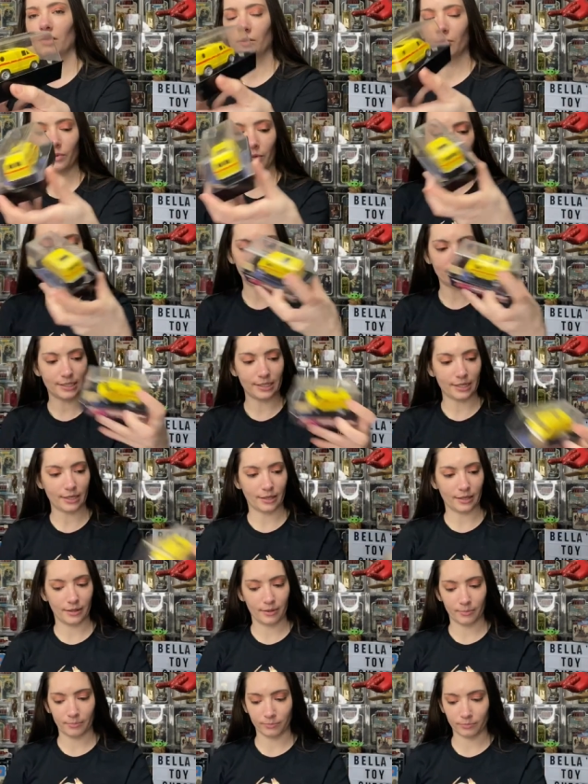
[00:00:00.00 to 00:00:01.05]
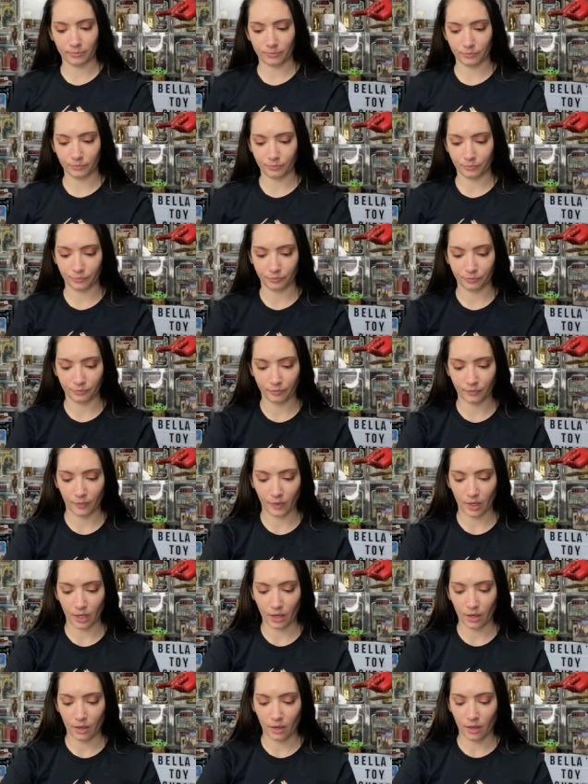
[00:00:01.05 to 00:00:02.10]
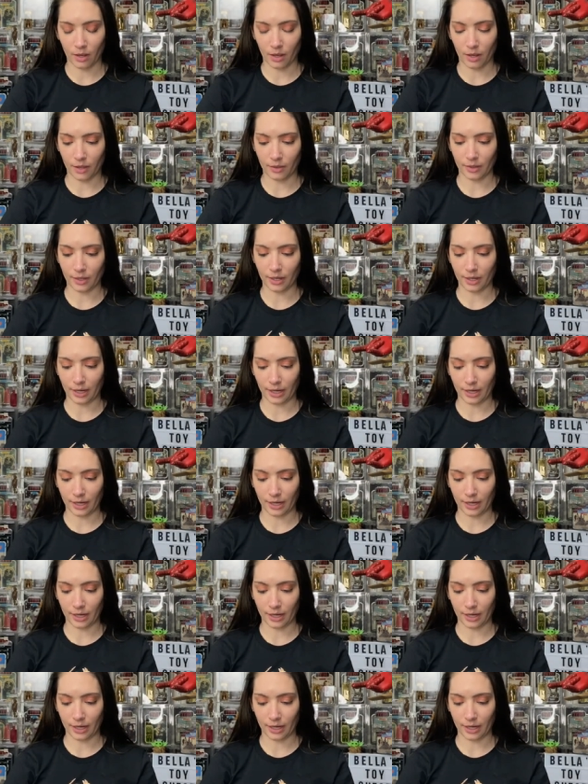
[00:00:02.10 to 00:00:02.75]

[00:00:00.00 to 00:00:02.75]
when I see them. And then